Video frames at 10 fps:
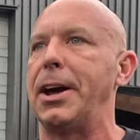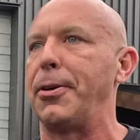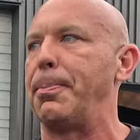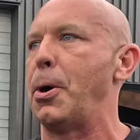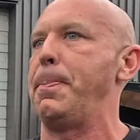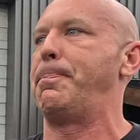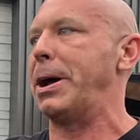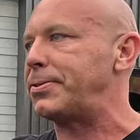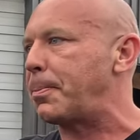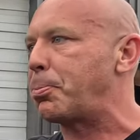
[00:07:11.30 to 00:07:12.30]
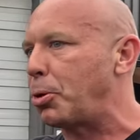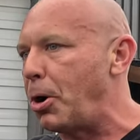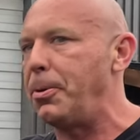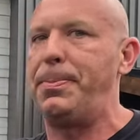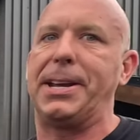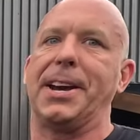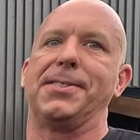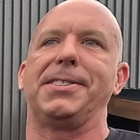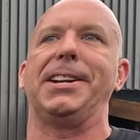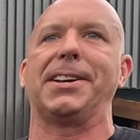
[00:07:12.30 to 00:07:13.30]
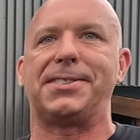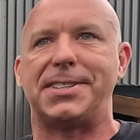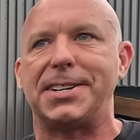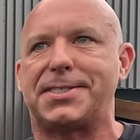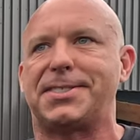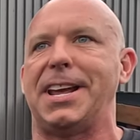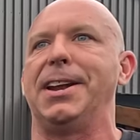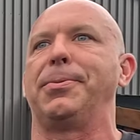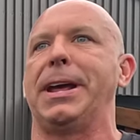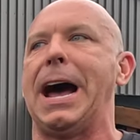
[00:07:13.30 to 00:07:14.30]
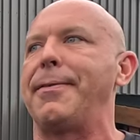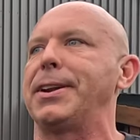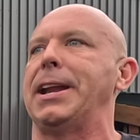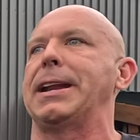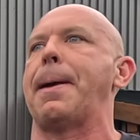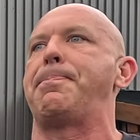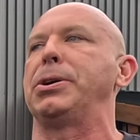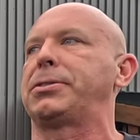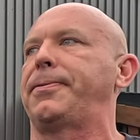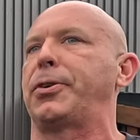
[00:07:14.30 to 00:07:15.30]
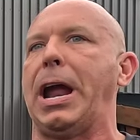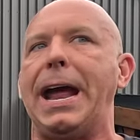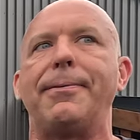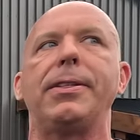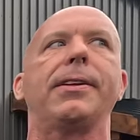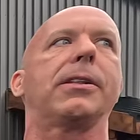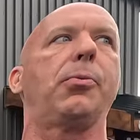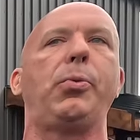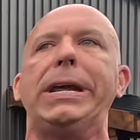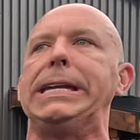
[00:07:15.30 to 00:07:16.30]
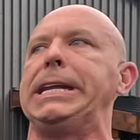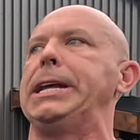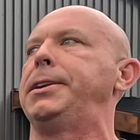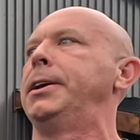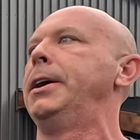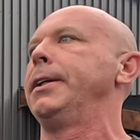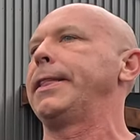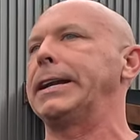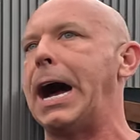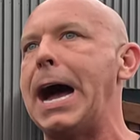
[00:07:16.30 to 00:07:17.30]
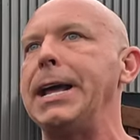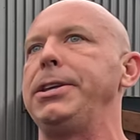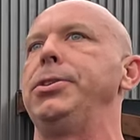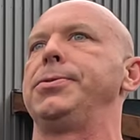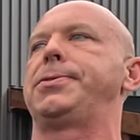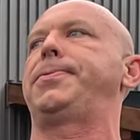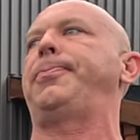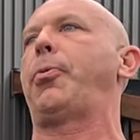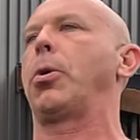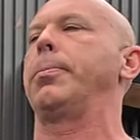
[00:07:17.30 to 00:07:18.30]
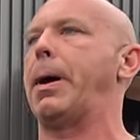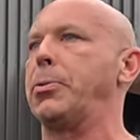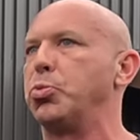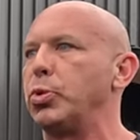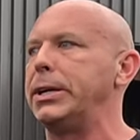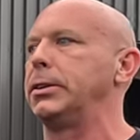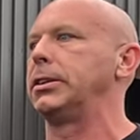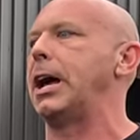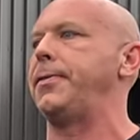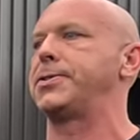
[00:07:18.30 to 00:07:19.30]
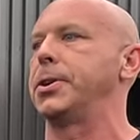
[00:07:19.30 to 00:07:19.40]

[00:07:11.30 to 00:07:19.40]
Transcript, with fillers: other boat but the Pro, because it exists and we have it, and I built it for everything that we need that I use for in my real life.